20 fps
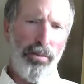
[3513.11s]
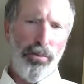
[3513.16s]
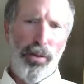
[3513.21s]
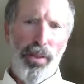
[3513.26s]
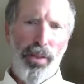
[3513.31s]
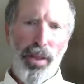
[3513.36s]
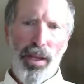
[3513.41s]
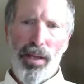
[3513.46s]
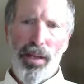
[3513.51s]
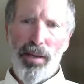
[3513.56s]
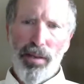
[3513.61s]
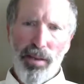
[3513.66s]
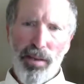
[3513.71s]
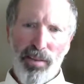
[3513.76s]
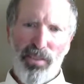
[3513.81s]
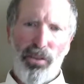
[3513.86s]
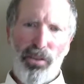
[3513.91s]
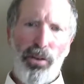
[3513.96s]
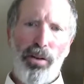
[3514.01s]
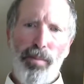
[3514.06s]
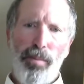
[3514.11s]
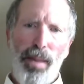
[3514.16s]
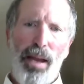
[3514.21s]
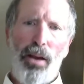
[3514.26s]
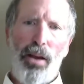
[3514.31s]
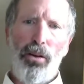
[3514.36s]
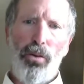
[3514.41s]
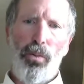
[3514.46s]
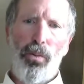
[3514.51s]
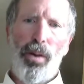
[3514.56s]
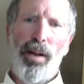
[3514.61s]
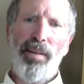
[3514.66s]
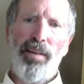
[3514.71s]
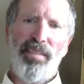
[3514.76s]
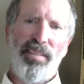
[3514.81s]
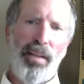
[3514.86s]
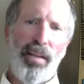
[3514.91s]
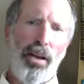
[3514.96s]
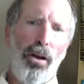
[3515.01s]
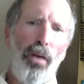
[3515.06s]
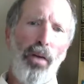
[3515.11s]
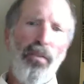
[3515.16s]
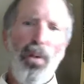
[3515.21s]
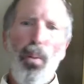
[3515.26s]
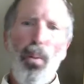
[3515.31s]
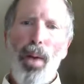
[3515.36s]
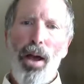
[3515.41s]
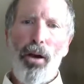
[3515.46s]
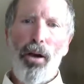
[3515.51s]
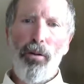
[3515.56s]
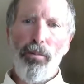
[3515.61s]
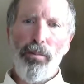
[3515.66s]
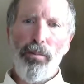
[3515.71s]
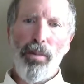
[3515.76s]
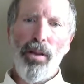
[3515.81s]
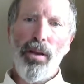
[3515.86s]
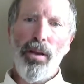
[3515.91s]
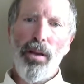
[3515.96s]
within a certain amount where it's not overwhelmed